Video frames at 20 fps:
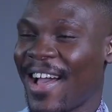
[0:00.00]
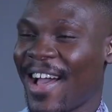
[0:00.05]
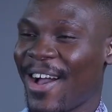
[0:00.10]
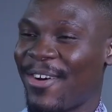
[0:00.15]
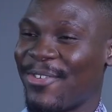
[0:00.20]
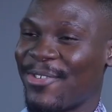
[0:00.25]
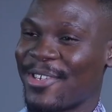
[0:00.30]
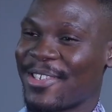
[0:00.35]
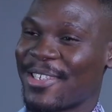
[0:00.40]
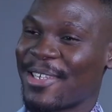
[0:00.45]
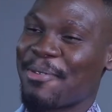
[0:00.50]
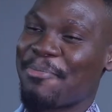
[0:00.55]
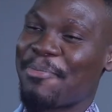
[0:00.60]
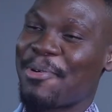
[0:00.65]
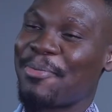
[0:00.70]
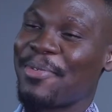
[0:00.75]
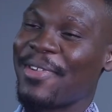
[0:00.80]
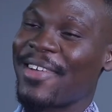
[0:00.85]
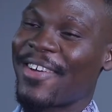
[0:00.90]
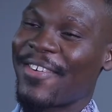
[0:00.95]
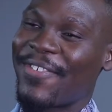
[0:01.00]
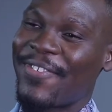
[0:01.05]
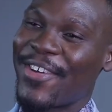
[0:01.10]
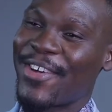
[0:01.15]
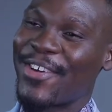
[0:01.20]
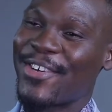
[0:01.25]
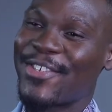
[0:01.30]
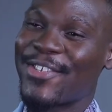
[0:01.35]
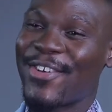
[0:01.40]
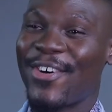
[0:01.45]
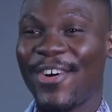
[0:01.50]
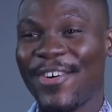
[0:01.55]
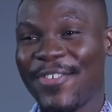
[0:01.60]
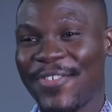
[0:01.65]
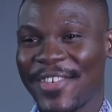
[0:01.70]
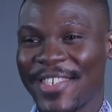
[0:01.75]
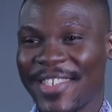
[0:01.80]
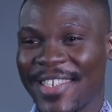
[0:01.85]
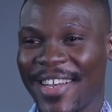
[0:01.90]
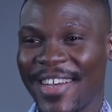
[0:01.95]
I was a public affairs
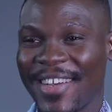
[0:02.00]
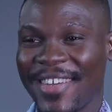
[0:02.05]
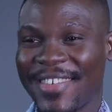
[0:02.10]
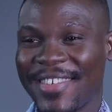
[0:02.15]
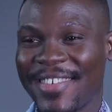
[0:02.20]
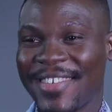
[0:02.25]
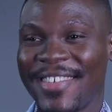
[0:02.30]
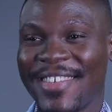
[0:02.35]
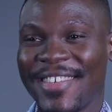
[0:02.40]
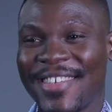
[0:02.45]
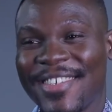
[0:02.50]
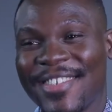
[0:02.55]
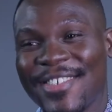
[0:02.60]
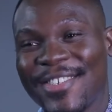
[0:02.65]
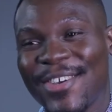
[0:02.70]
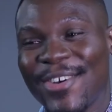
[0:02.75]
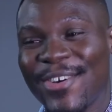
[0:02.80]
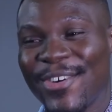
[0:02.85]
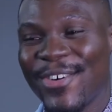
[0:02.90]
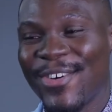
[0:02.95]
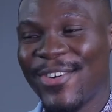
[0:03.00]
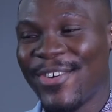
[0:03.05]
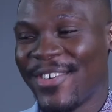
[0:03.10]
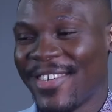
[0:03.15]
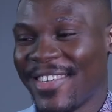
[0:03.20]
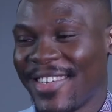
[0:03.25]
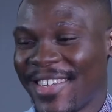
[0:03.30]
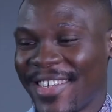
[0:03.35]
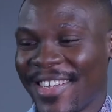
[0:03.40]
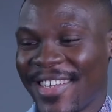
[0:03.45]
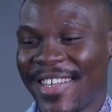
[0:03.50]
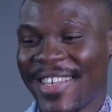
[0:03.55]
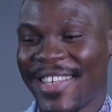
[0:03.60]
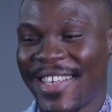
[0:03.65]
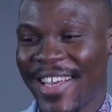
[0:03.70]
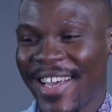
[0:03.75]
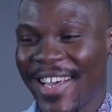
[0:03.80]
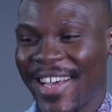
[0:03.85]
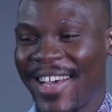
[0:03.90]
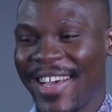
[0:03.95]
officer. So
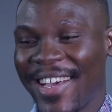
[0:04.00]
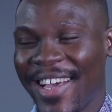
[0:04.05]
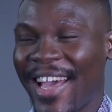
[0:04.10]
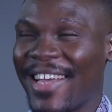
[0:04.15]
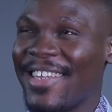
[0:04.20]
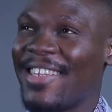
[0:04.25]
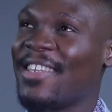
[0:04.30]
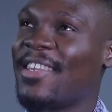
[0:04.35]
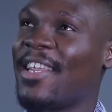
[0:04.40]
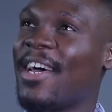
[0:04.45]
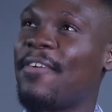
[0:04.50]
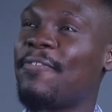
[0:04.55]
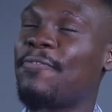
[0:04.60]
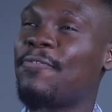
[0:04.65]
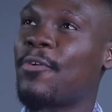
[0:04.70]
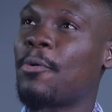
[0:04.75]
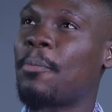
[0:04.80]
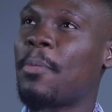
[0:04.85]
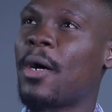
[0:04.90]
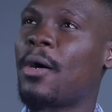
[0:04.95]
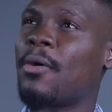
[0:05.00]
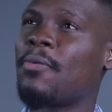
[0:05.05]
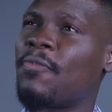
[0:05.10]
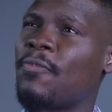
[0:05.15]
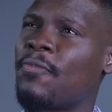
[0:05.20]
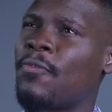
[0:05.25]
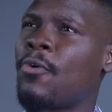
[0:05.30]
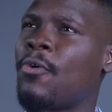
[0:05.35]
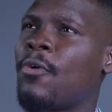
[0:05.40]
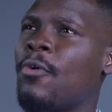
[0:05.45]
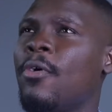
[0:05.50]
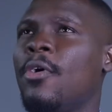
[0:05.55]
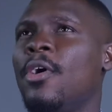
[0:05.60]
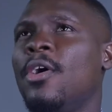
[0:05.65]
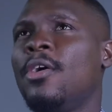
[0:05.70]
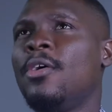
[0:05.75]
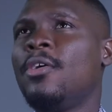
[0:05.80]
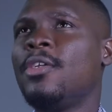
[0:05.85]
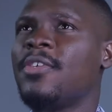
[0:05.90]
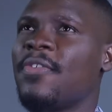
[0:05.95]
yeah, I did that for about 4
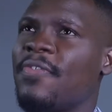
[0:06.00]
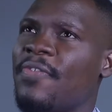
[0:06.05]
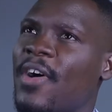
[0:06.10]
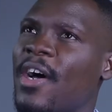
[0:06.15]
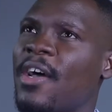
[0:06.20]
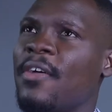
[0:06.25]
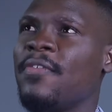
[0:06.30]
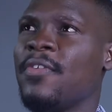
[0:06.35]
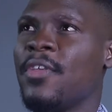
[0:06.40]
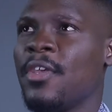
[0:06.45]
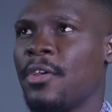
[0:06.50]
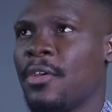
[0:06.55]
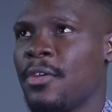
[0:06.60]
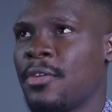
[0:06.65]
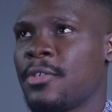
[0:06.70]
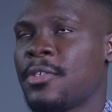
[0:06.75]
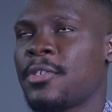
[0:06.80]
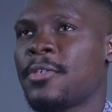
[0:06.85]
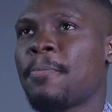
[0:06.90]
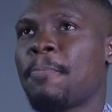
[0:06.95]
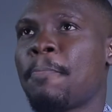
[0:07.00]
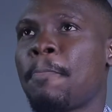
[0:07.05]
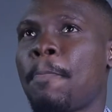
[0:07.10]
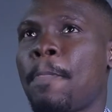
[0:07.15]
to 5 years.